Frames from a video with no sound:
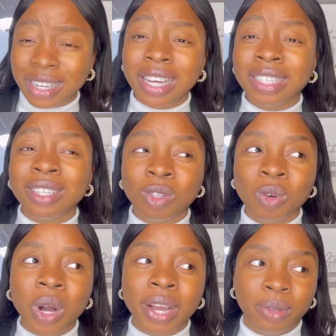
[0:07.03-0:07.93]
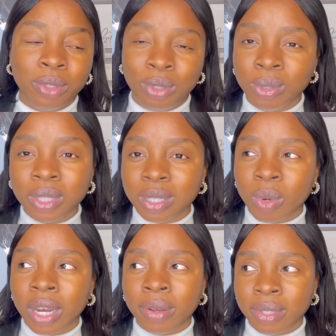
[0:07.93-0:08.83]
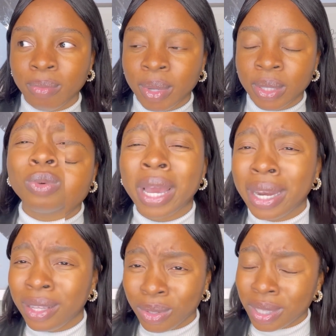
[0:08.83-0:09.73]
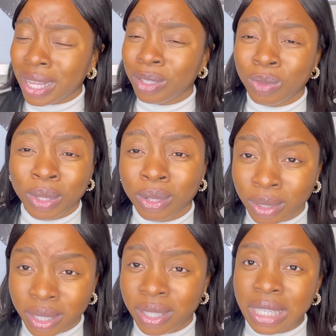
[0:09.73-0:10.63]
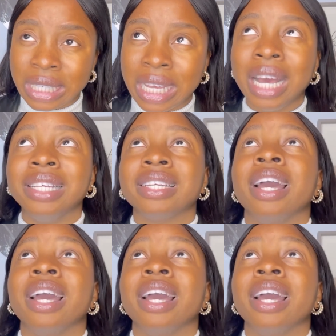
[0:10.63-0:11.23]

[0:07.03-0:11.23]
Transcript: I didn't know I could do this while I was in medical. Too early to start doing all these things, guys.